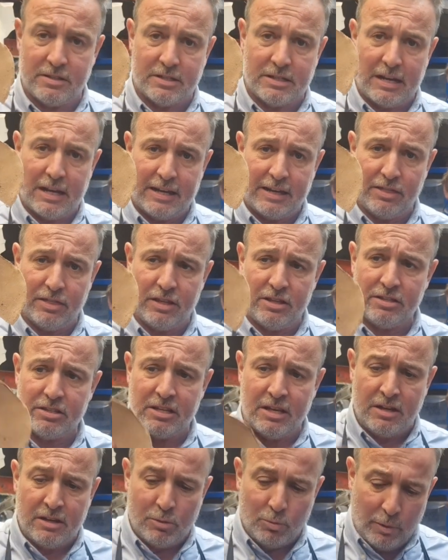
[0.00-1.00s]
like this.
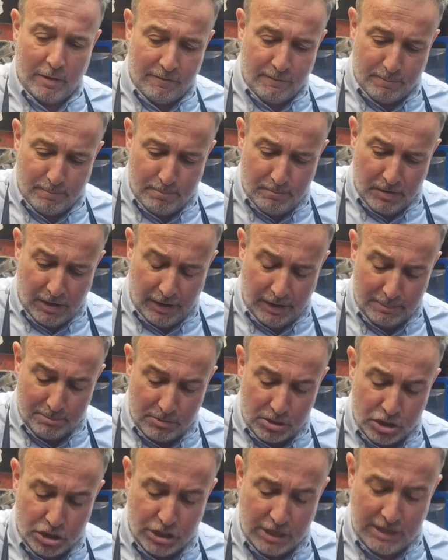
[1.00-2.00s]
We've
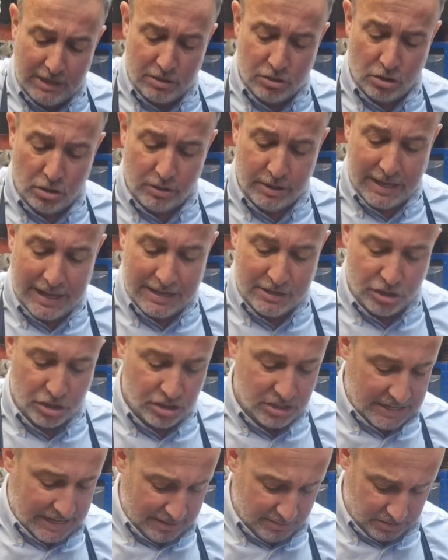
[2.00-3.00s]
machined all the edges
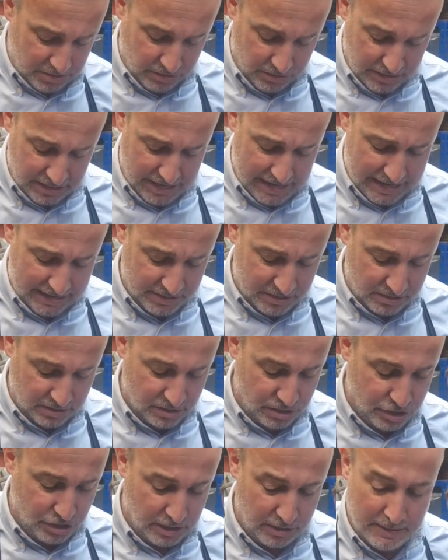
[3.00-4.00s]
down so they're nice
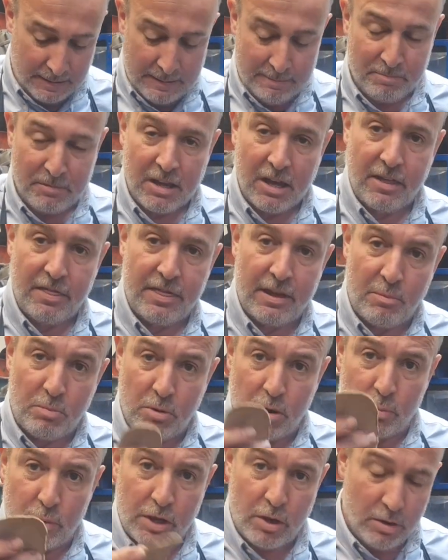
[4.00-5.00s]
and thin, and then
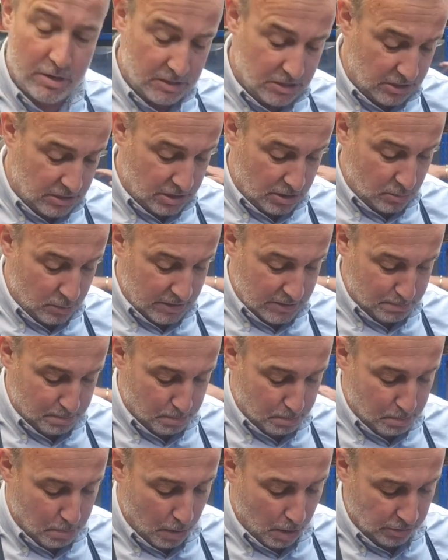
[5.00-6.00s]
what we're going to do is
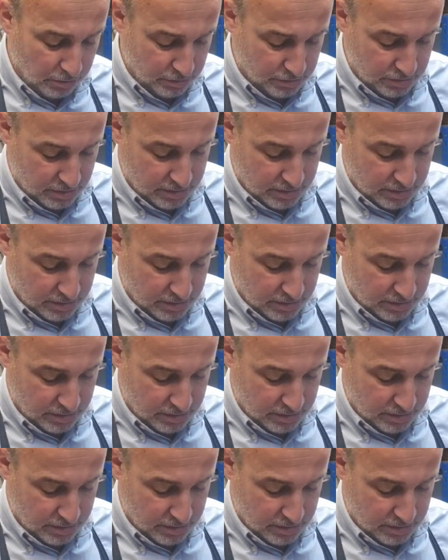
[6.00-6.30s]
bond